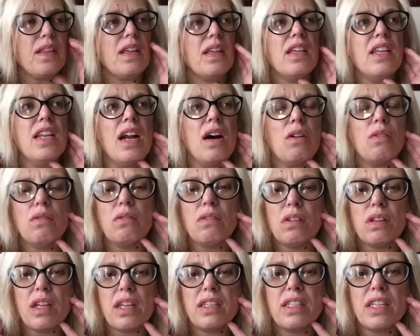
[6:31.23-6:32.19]
you know,
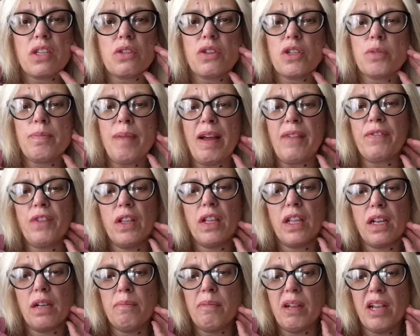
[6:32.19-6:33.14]
disrespectful
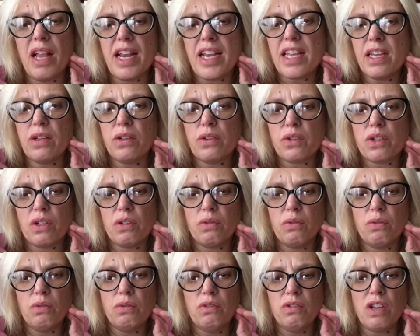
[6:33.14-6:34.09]
little millennials
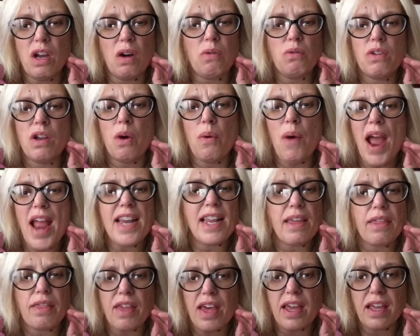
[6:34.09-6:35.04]
who don't know
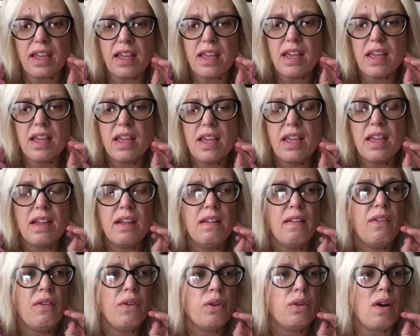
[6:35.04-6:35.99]
anything,
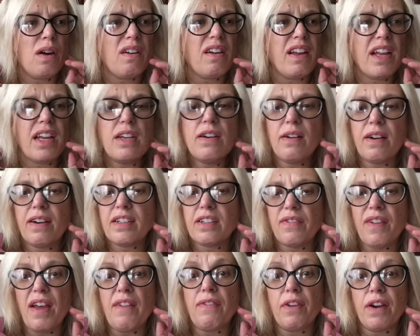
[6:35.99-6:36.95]
who are
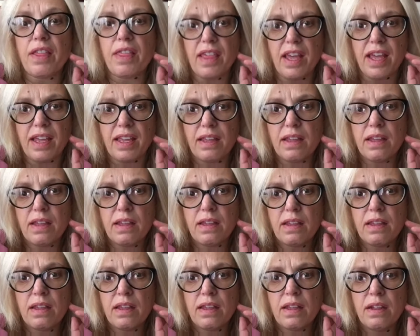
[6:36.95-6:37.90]
ignorant of everything
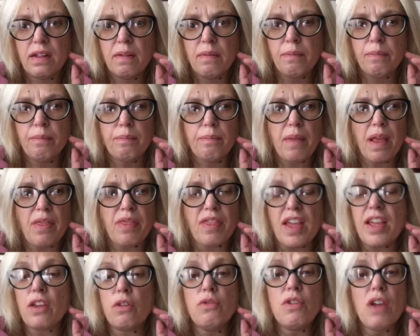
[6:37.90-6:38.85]
and
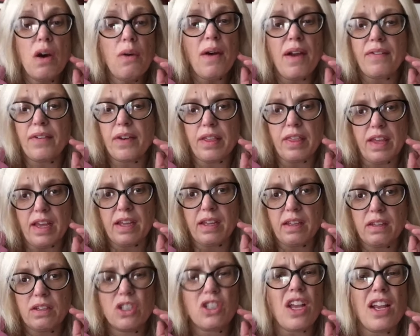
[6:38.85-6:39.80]
think you know everything.
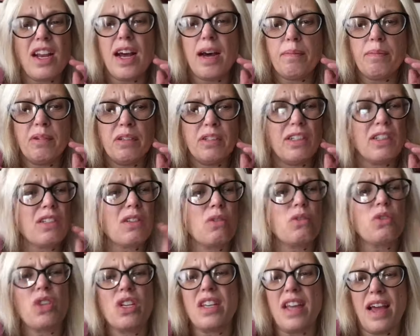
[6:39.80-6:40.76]
Shut up. Just
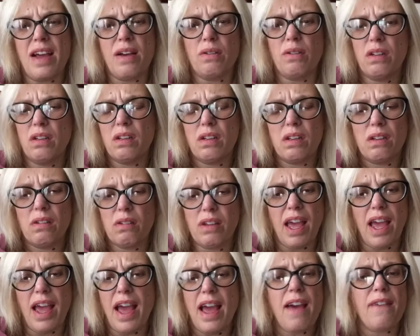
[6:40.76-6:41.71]
go sit down.
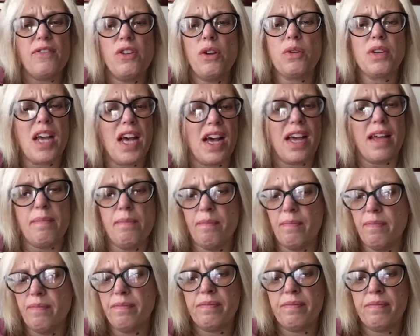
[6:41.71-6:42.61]
Okay, I have no time.